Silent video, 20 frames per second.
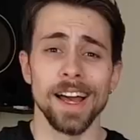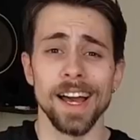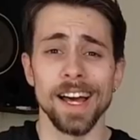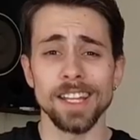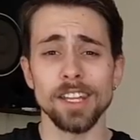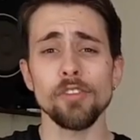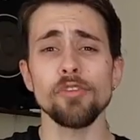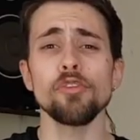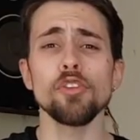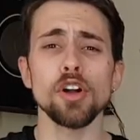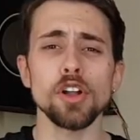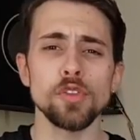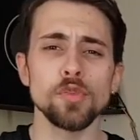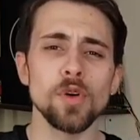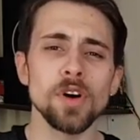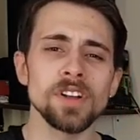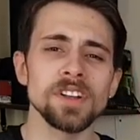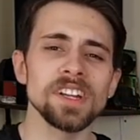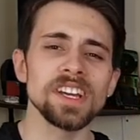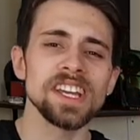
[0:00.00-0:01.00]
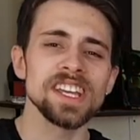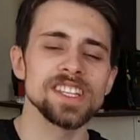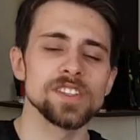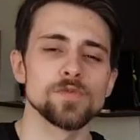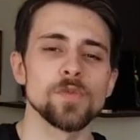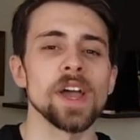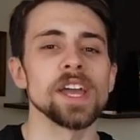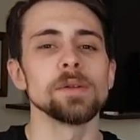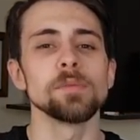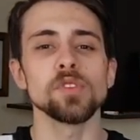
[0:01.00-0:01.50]
And the fourth one
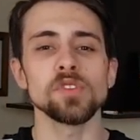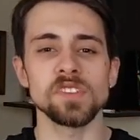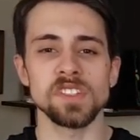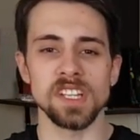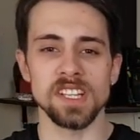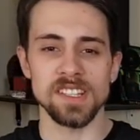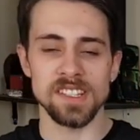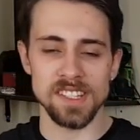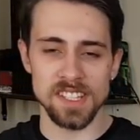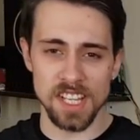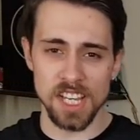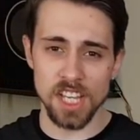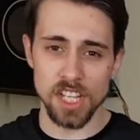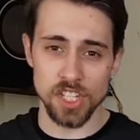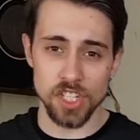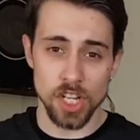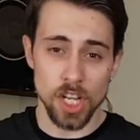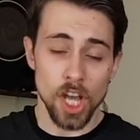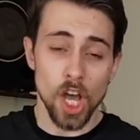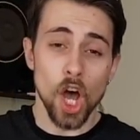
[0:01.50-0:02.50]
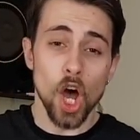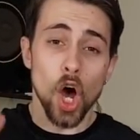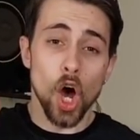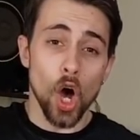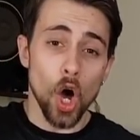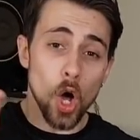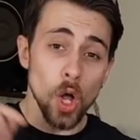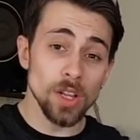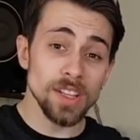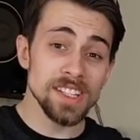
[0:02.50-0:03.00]
is Rainbow Six Siege.
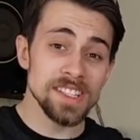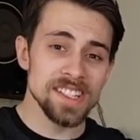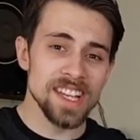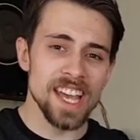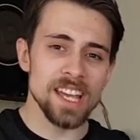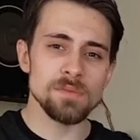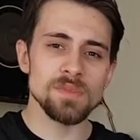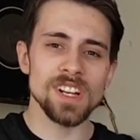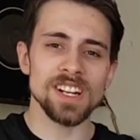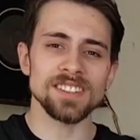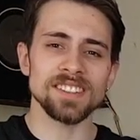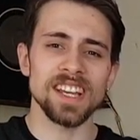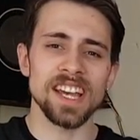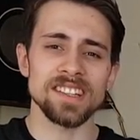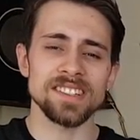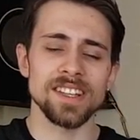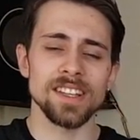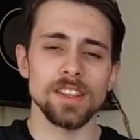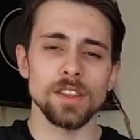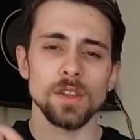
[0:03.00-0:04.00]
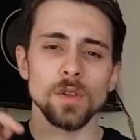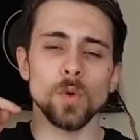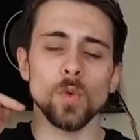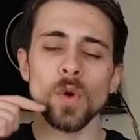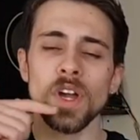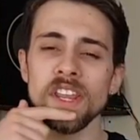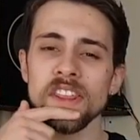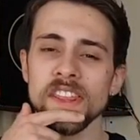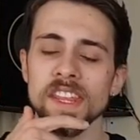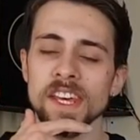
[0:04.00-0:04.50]
All these games are tested
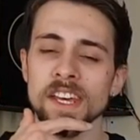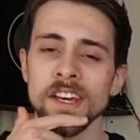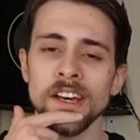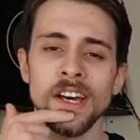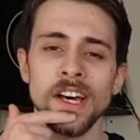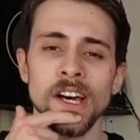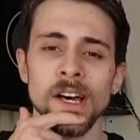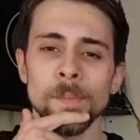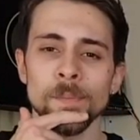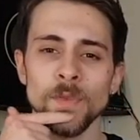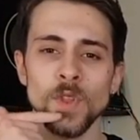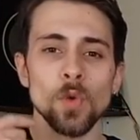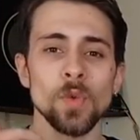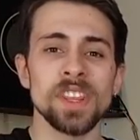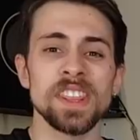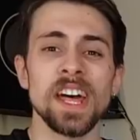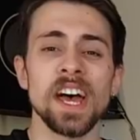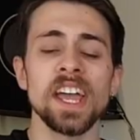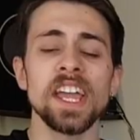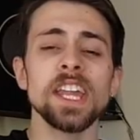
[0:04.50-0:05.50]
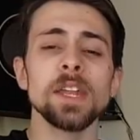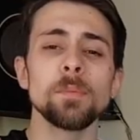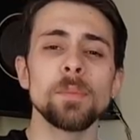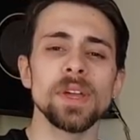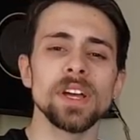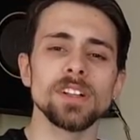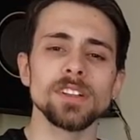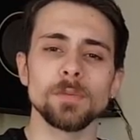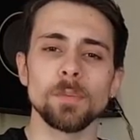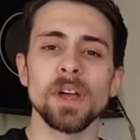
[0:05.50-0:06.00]
with the
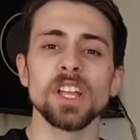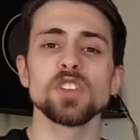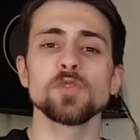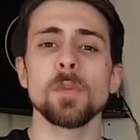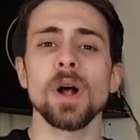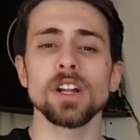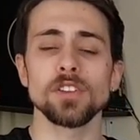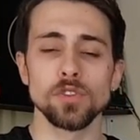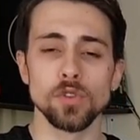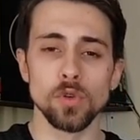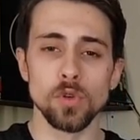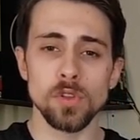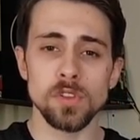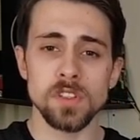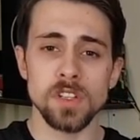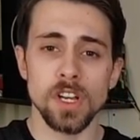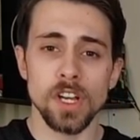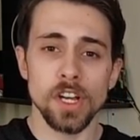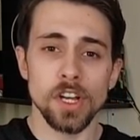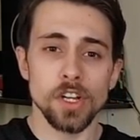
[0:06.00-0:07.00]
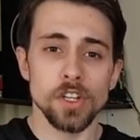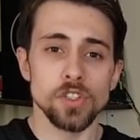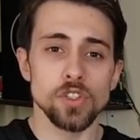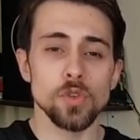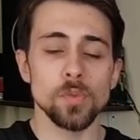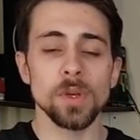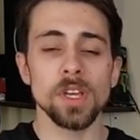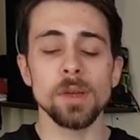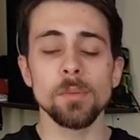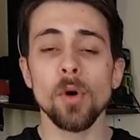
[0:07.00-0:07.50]
inbuilt benchmark tools
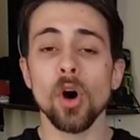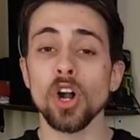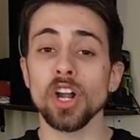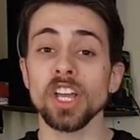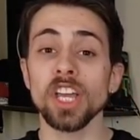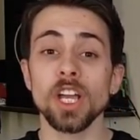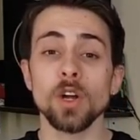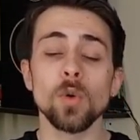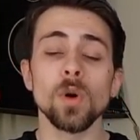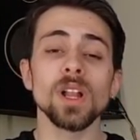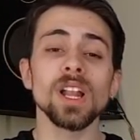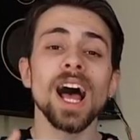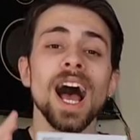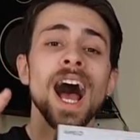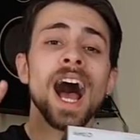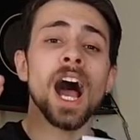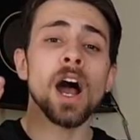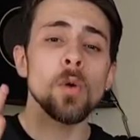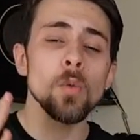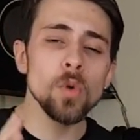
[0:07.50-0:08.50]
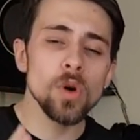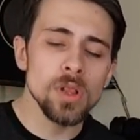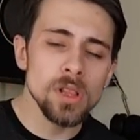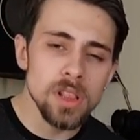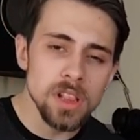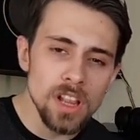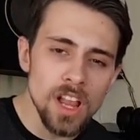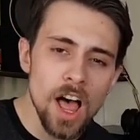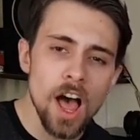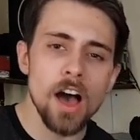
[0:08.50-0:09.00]
to be more equal. I would
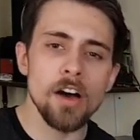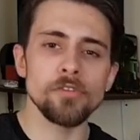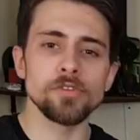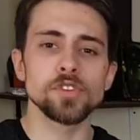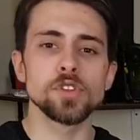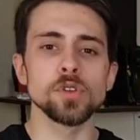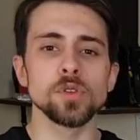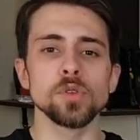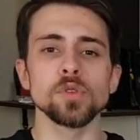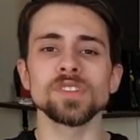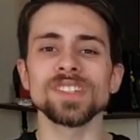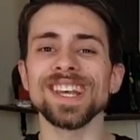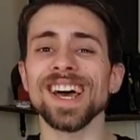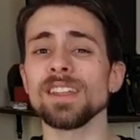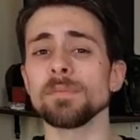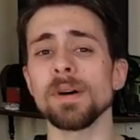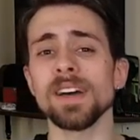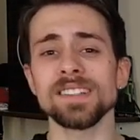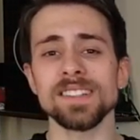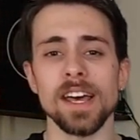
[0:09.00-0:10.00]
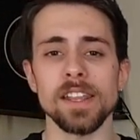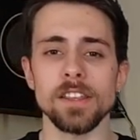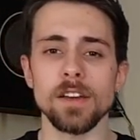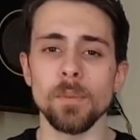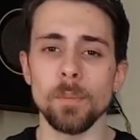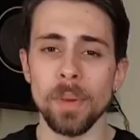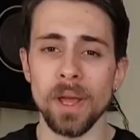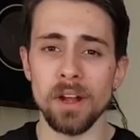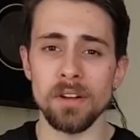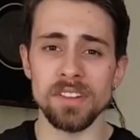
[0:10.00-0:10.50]
love to do side-by-side
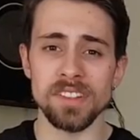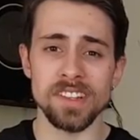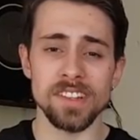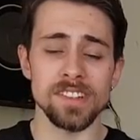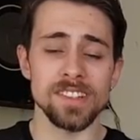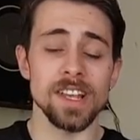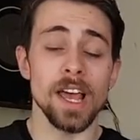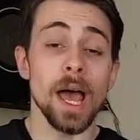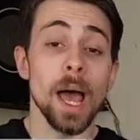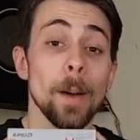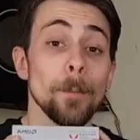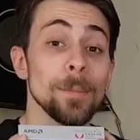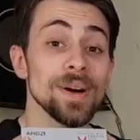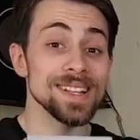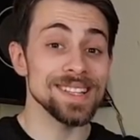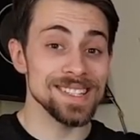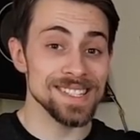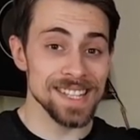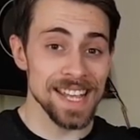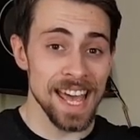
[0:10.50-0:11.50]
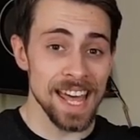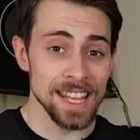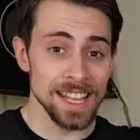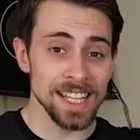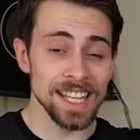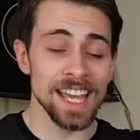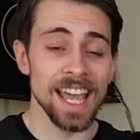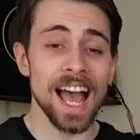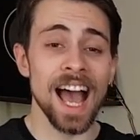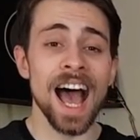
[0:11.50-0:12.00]
comparisons, but
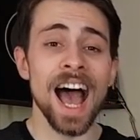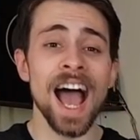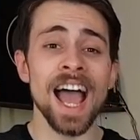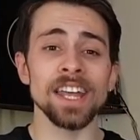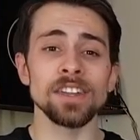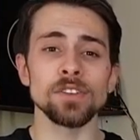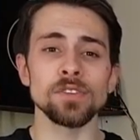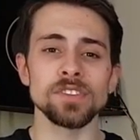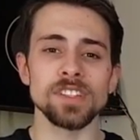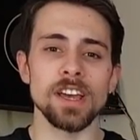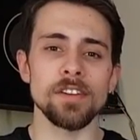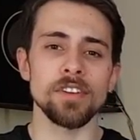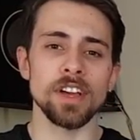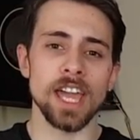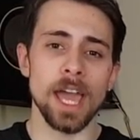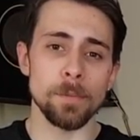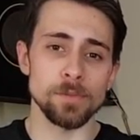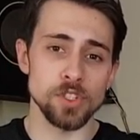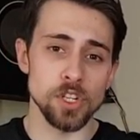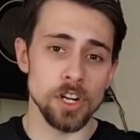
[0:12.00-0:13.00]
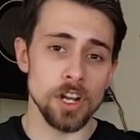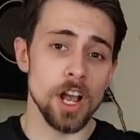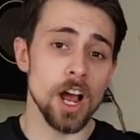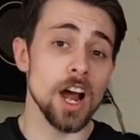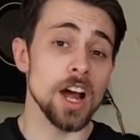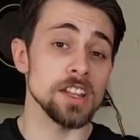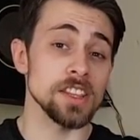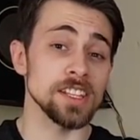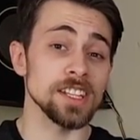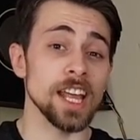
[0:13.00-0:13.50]
sadly I don't have a capture
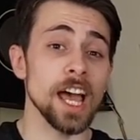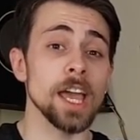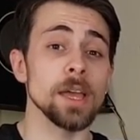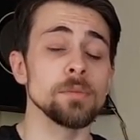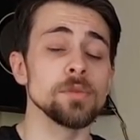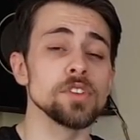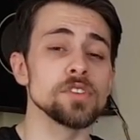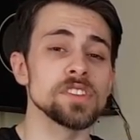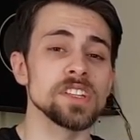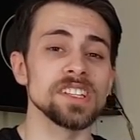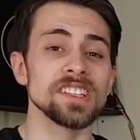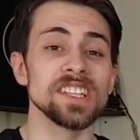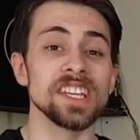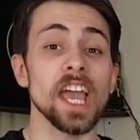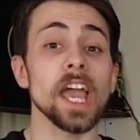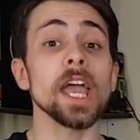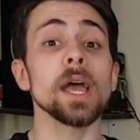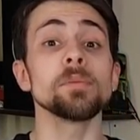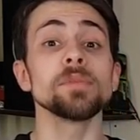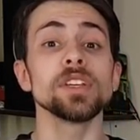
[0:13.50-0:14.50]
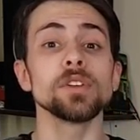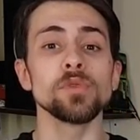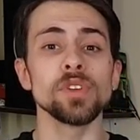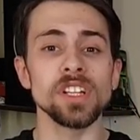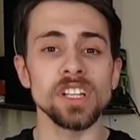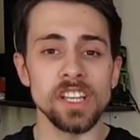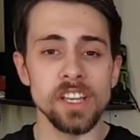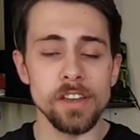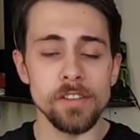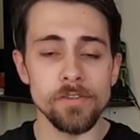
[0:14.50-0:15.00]
card and I am using the AMD
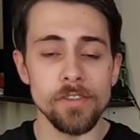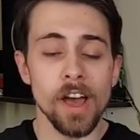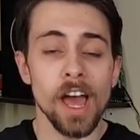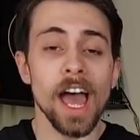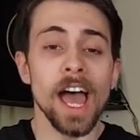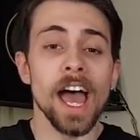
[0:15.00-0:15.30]
Relief.